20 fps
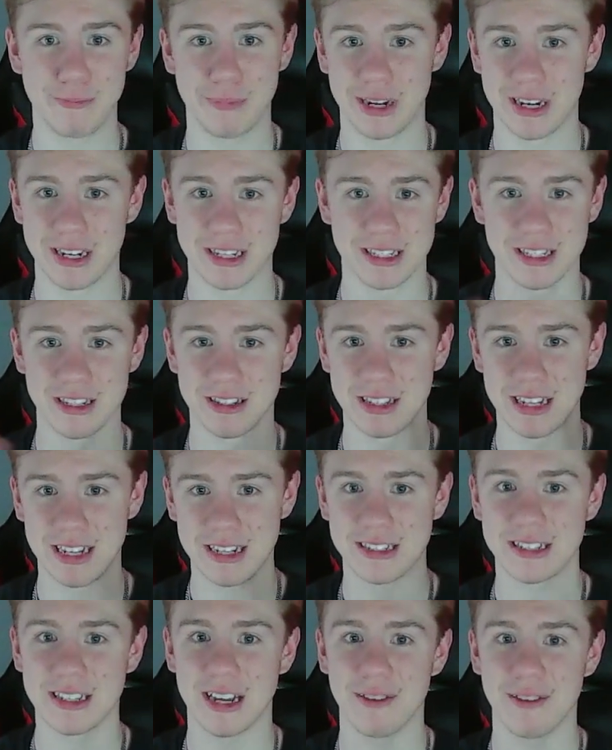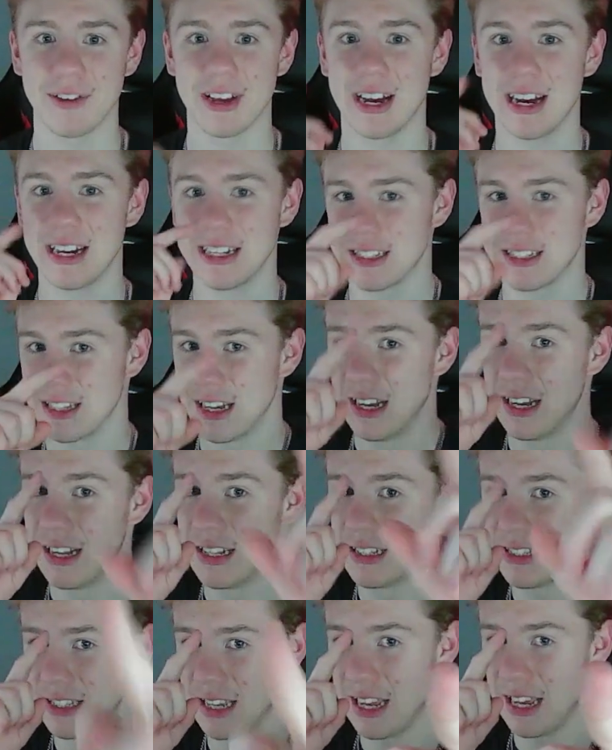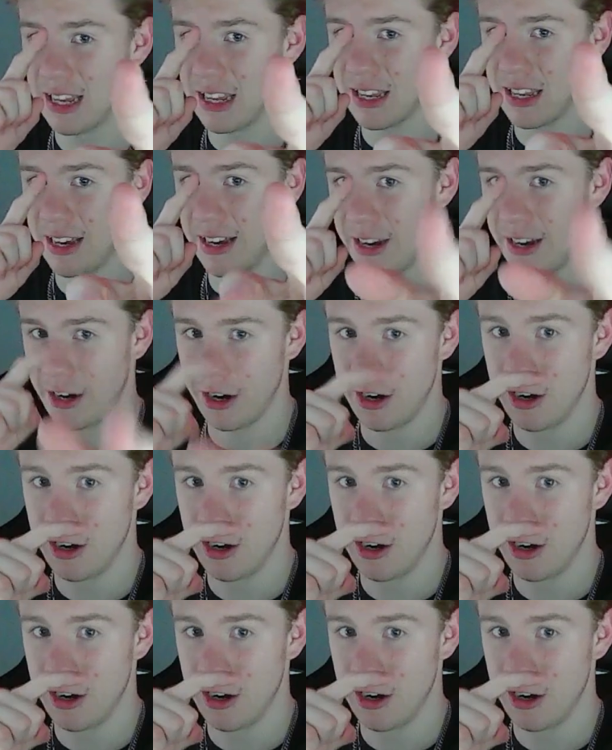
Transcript: But until next time, guys, take care